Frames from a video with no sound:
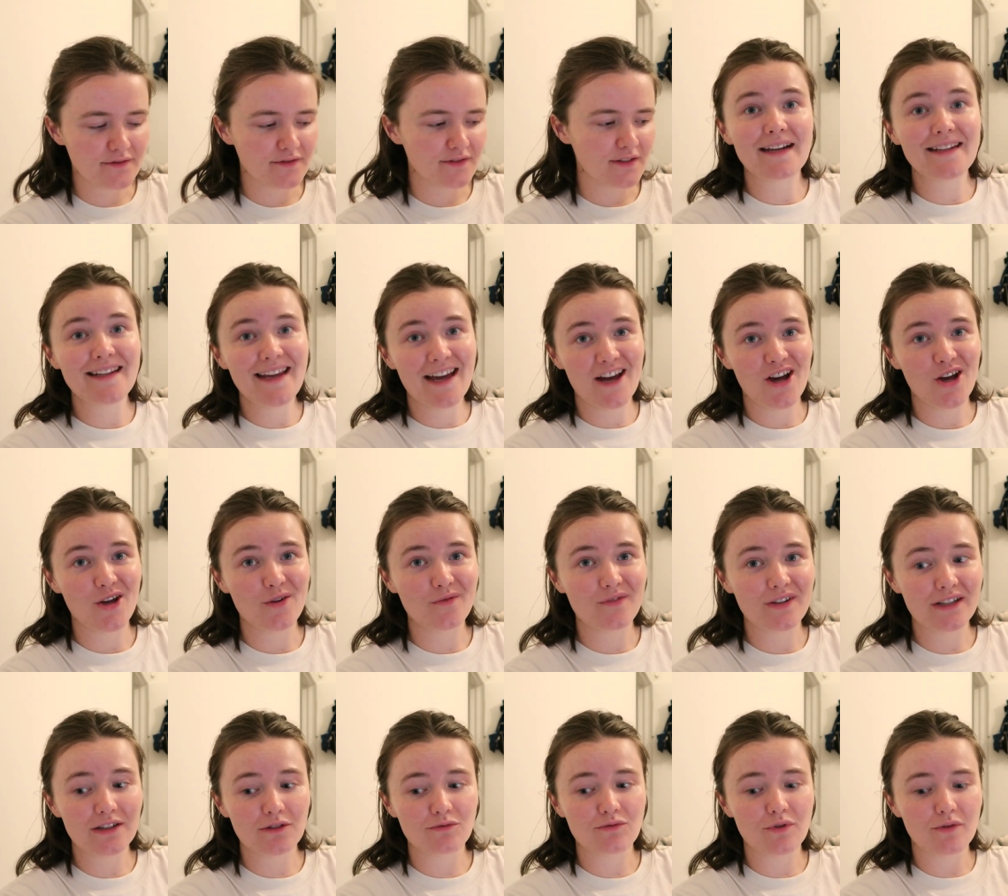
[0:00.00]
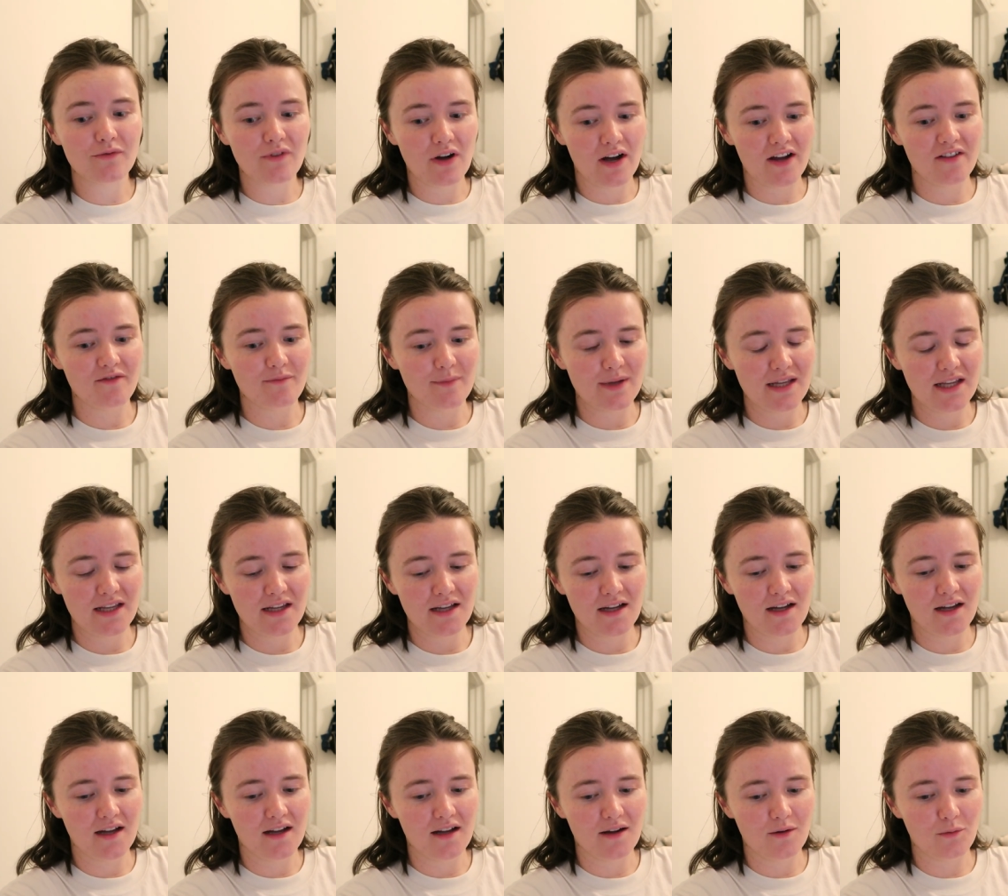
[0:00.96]
And yeah, hopefully it'll revive me
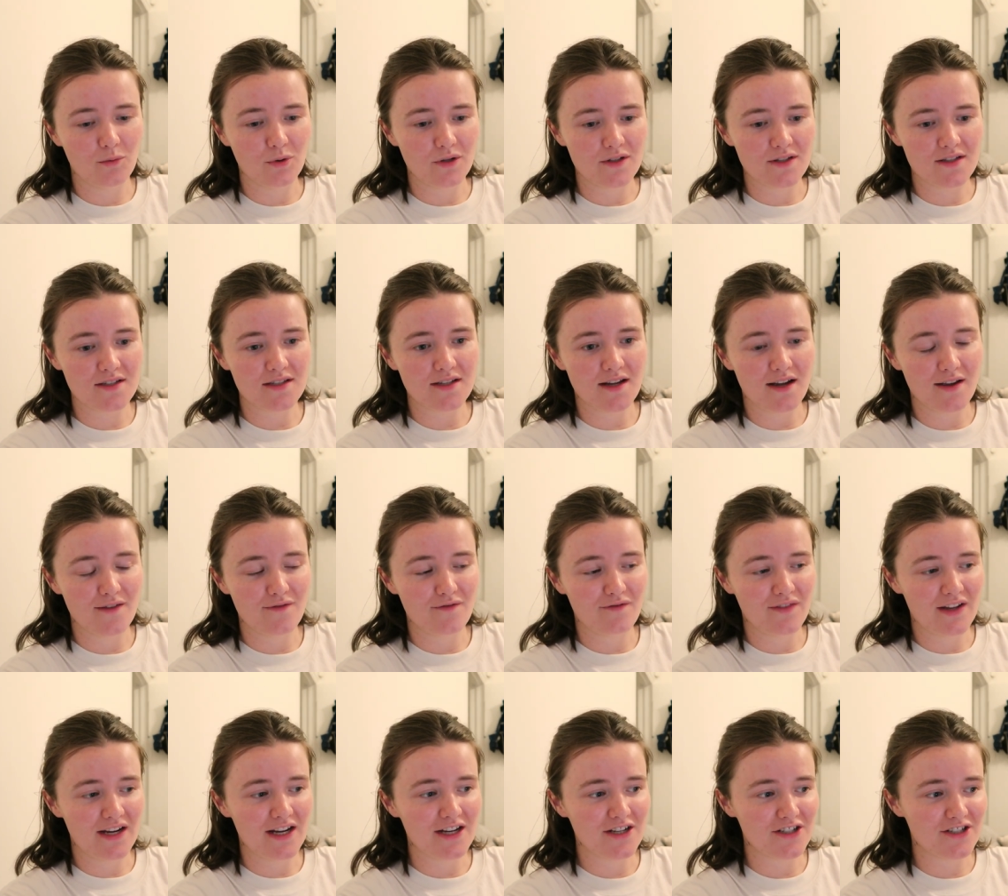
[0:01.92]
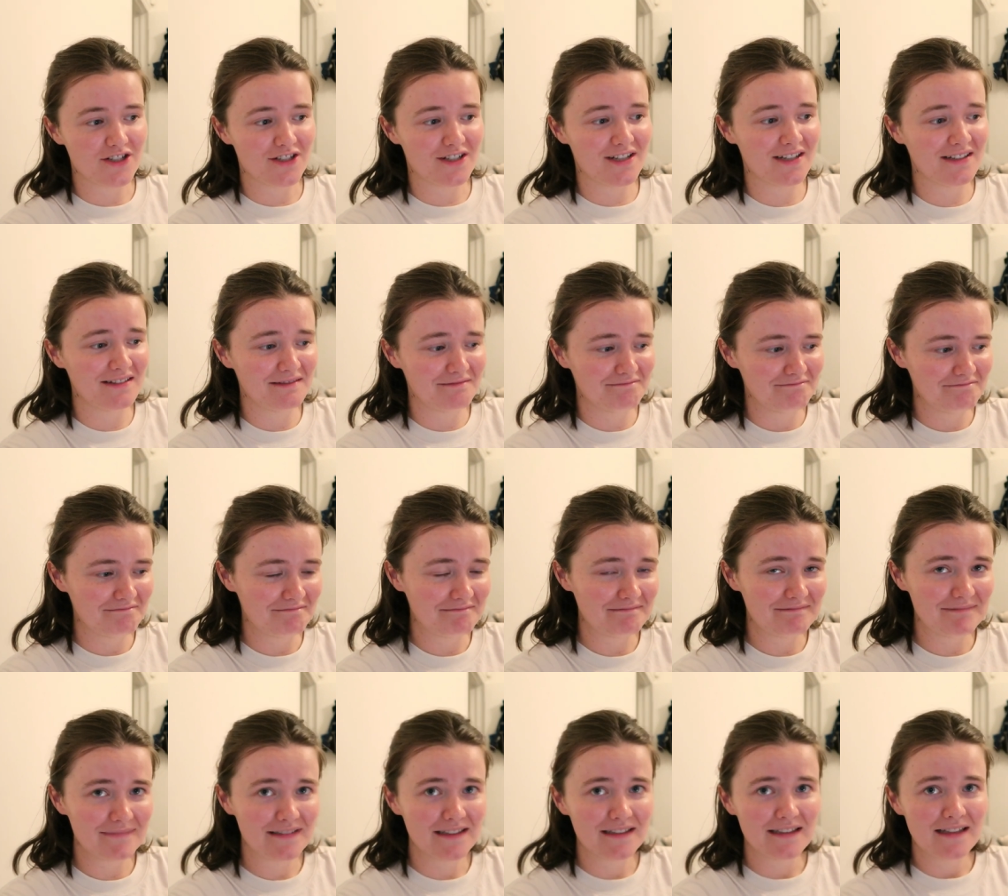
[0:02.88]
once I've finished
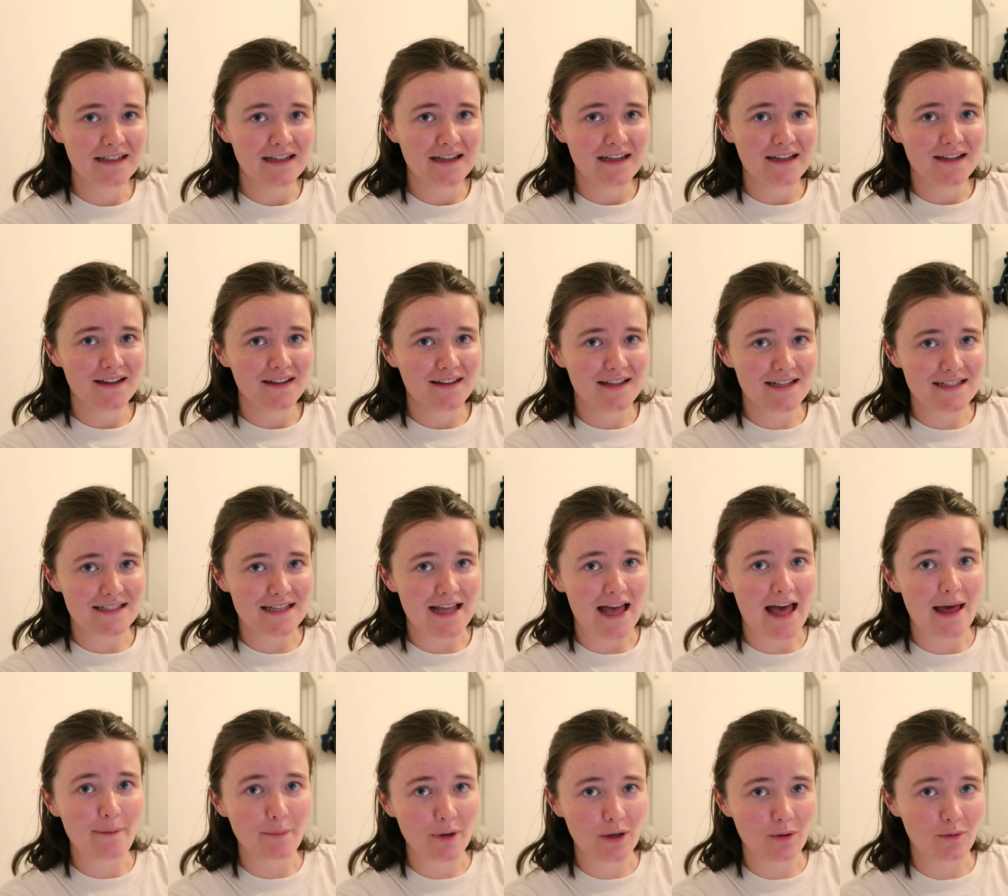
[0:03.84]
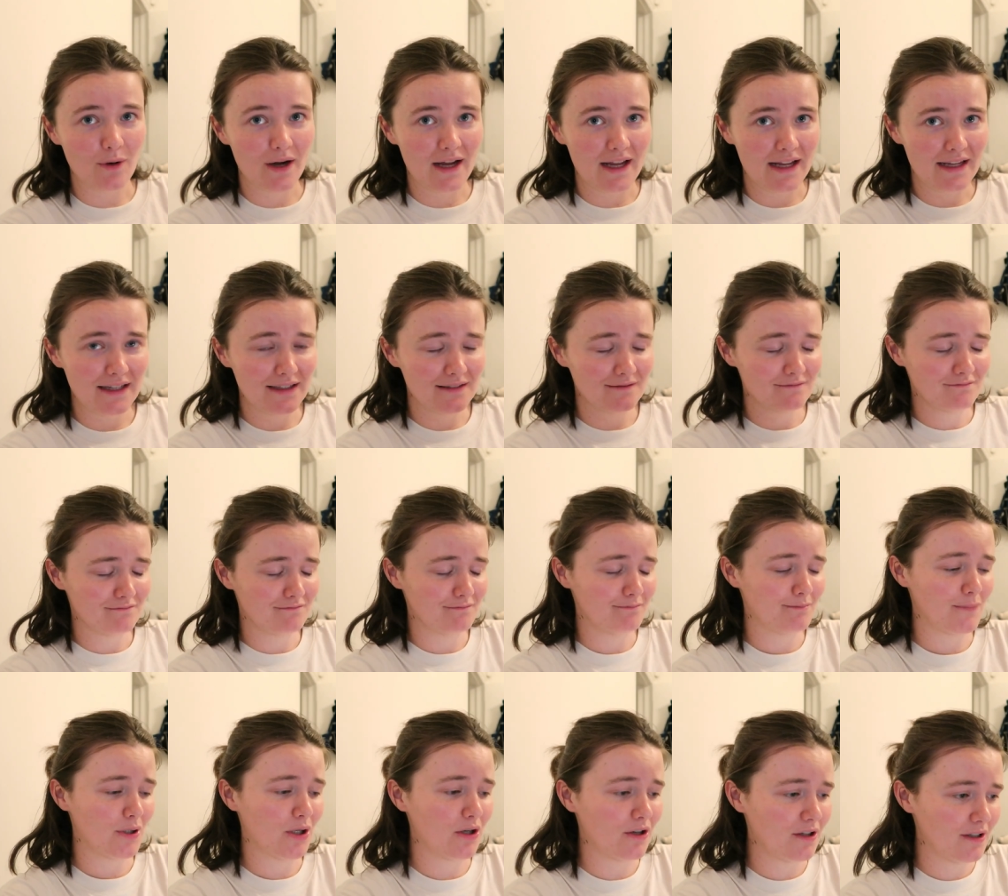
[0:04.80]
this Hemingway
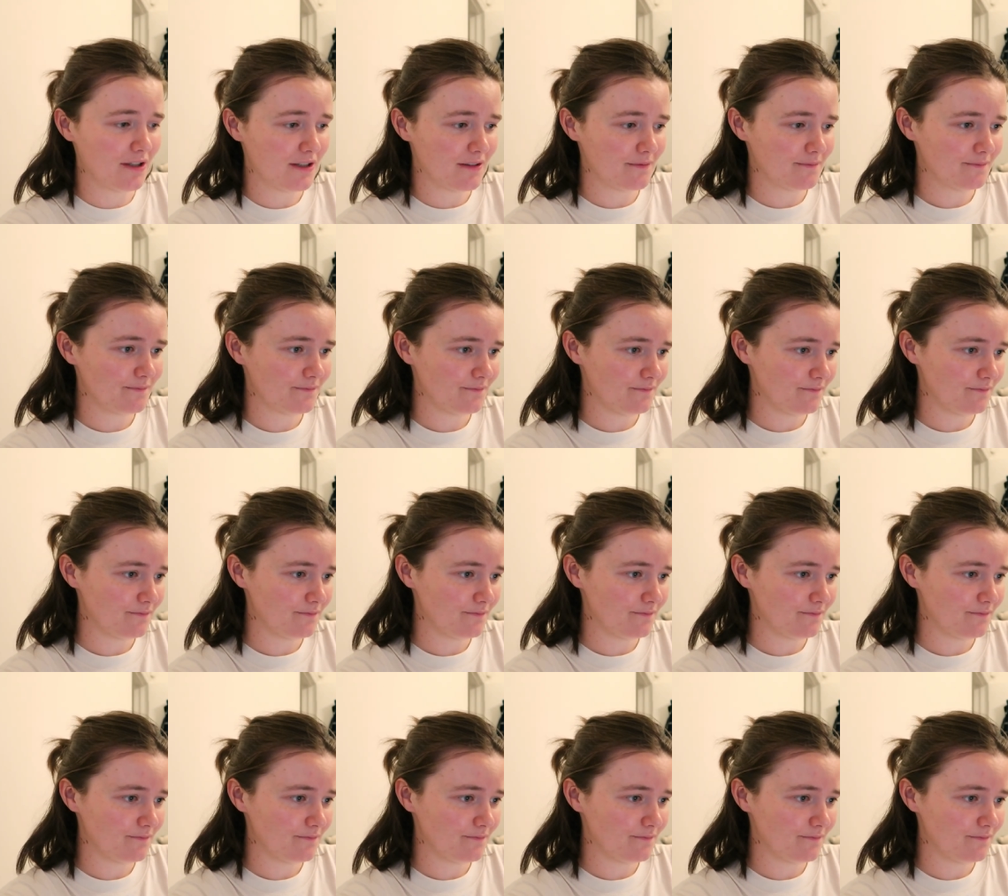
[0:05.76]
book.